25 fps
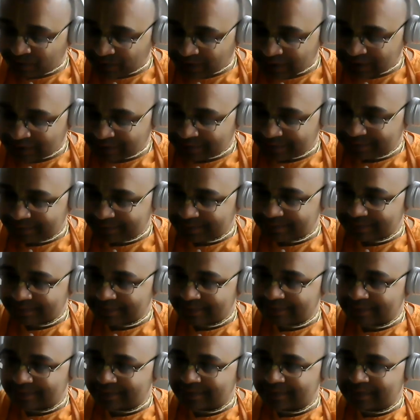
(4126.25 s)
will.
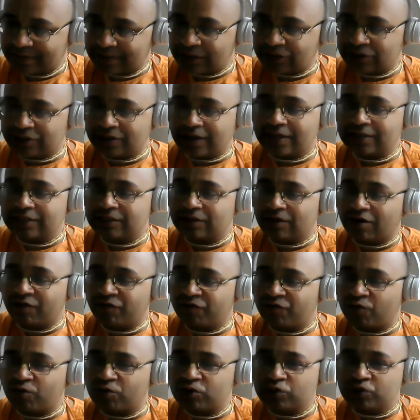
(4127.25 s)
Krishna is not
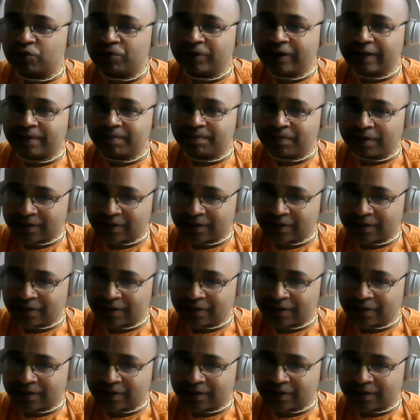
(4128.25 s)
forced to take